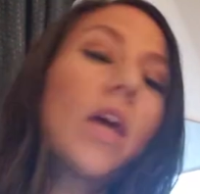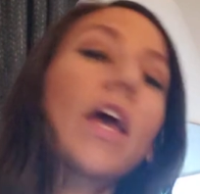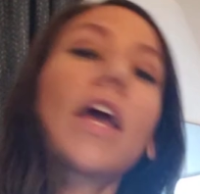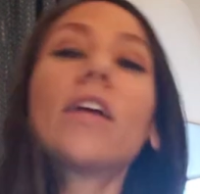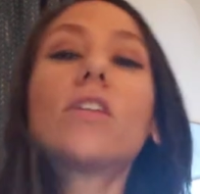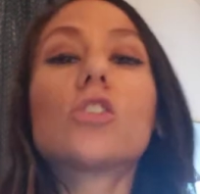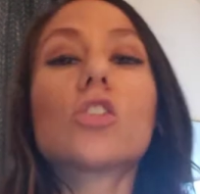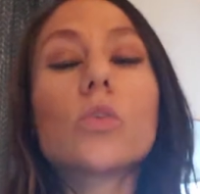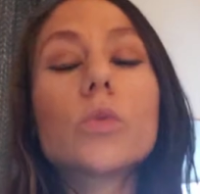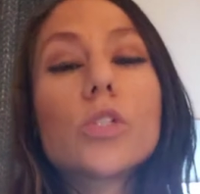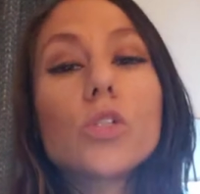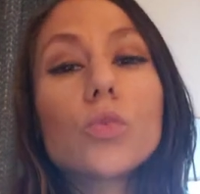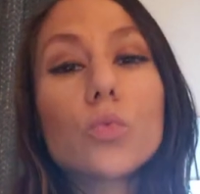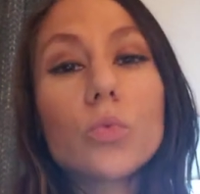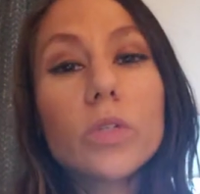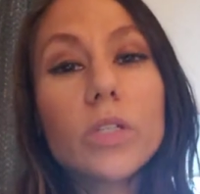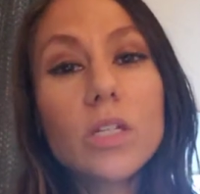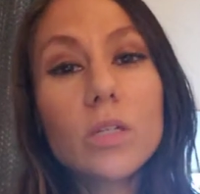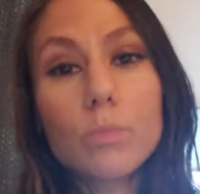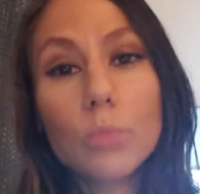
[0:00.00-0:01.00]
And so it's
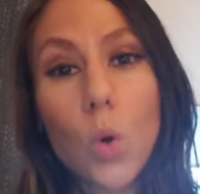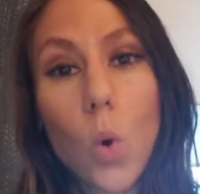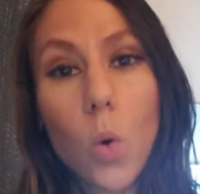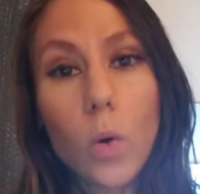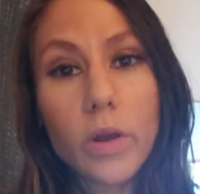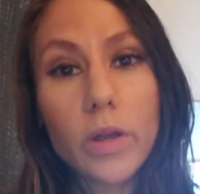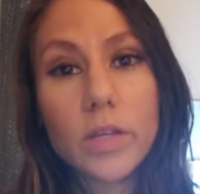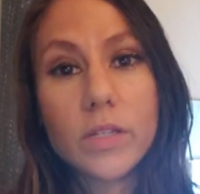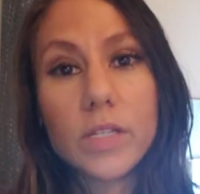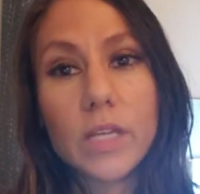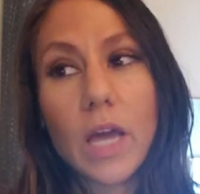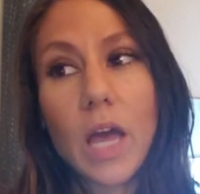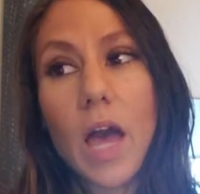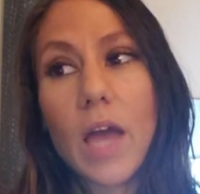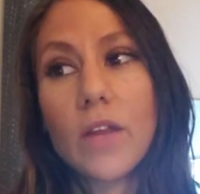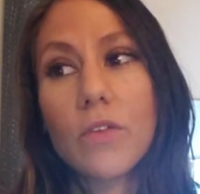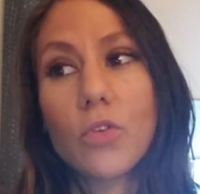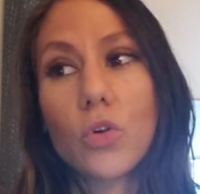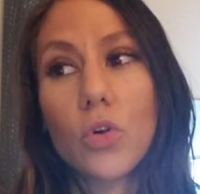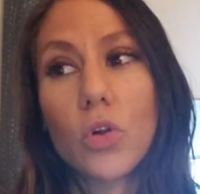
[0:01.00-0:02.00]
really important to
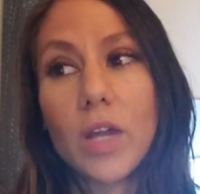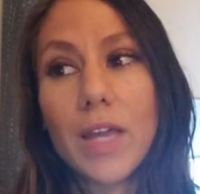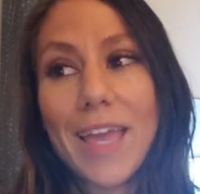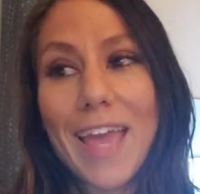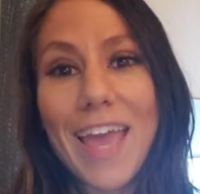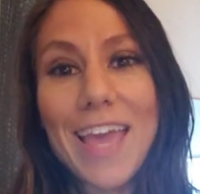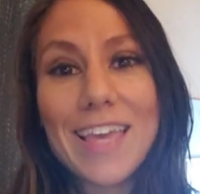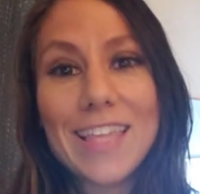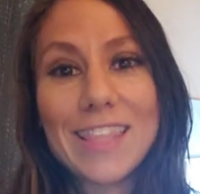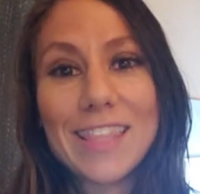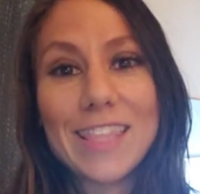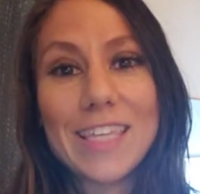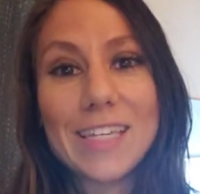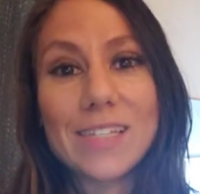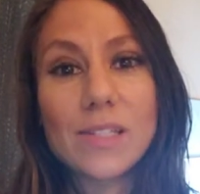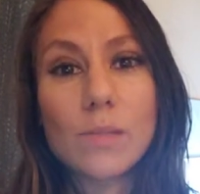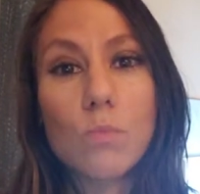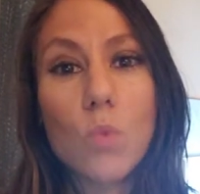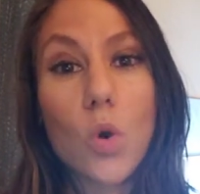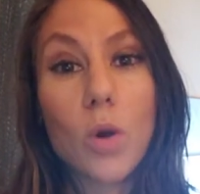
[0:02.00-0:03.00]
kind of create
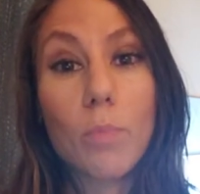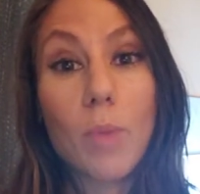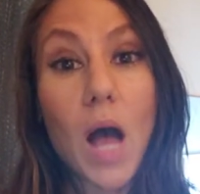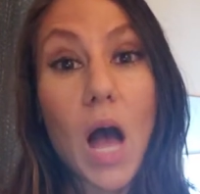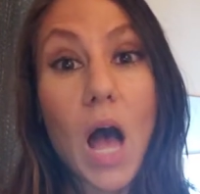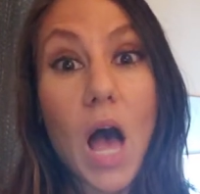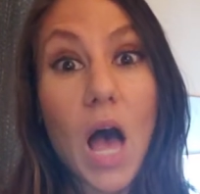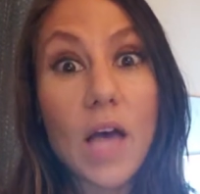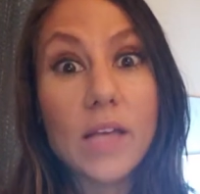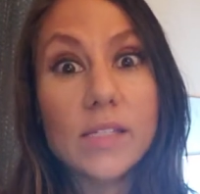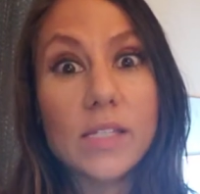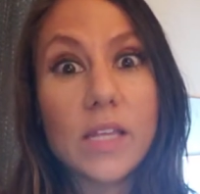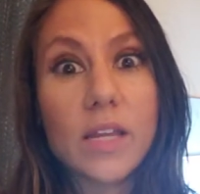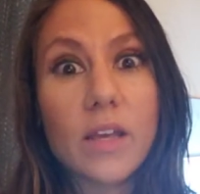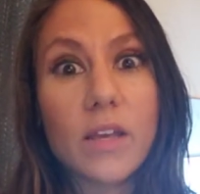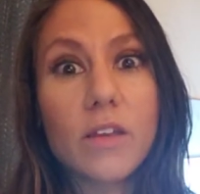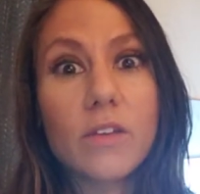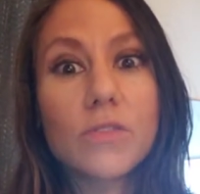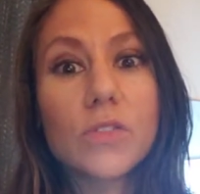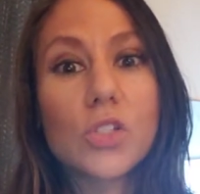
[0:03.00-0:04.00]
this more
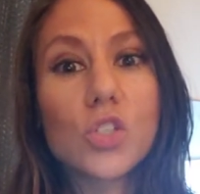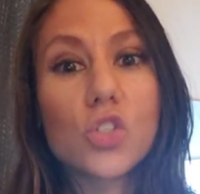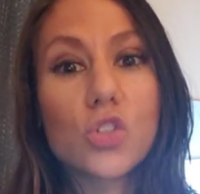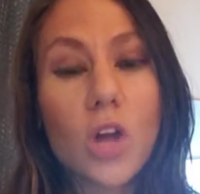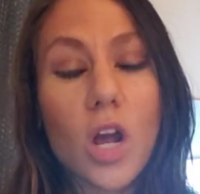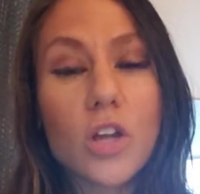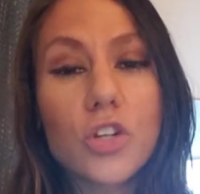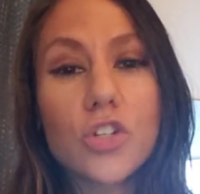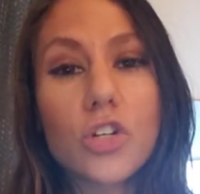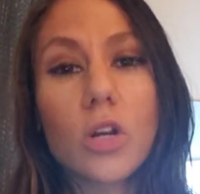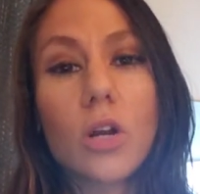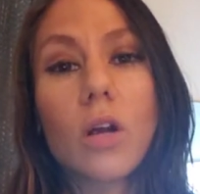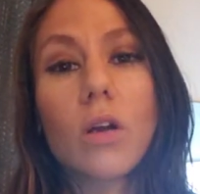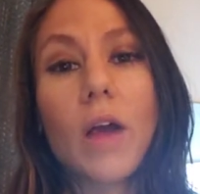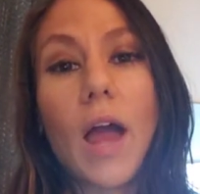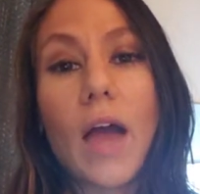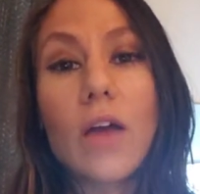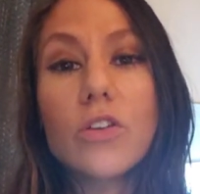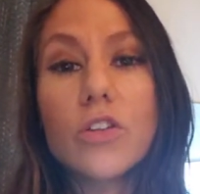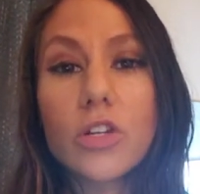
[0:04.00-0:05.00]
positive structure
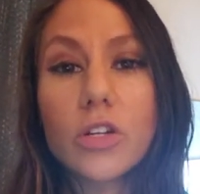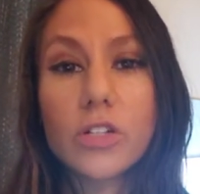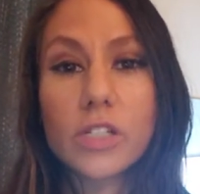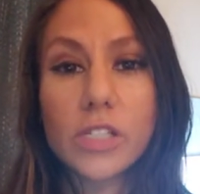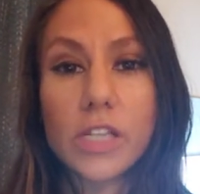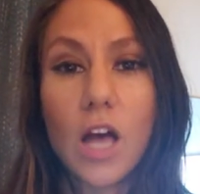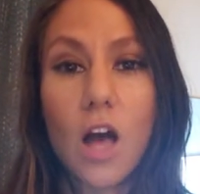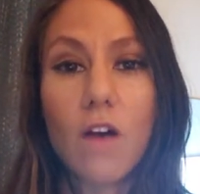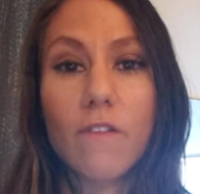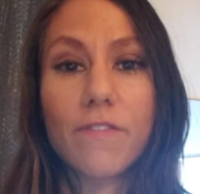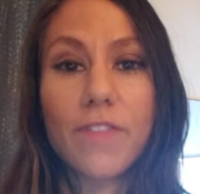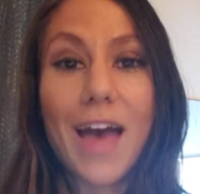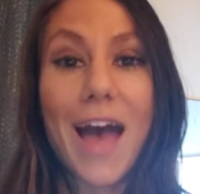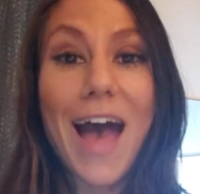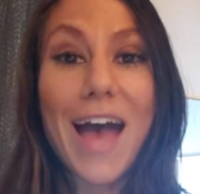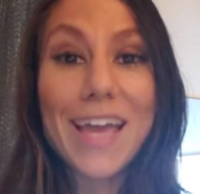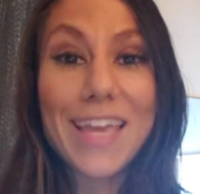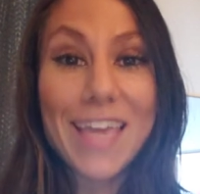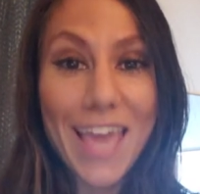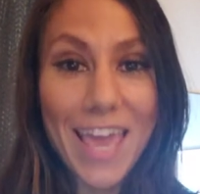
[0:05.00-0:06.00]
around yourself that
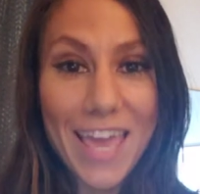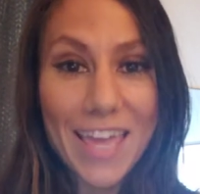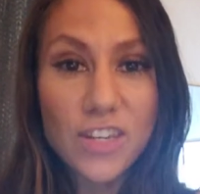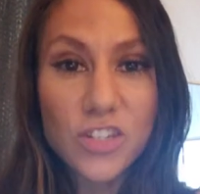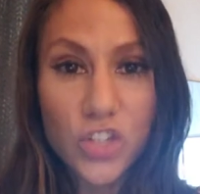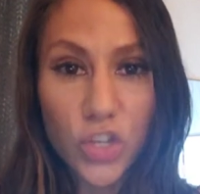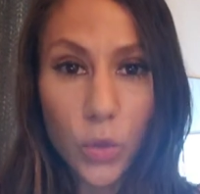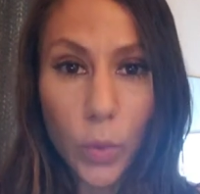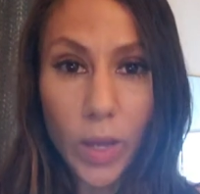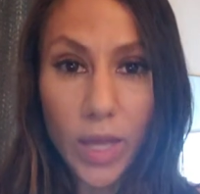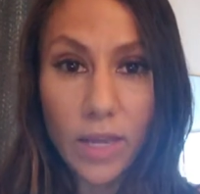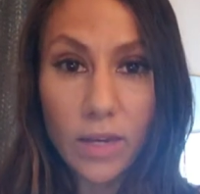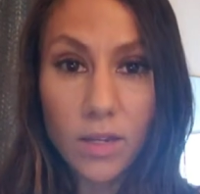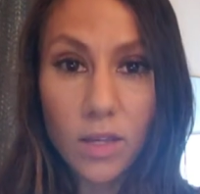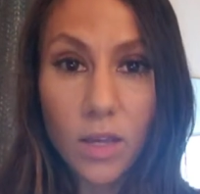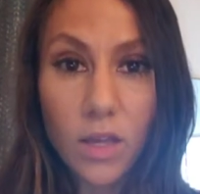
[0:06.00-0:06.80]
I can do it.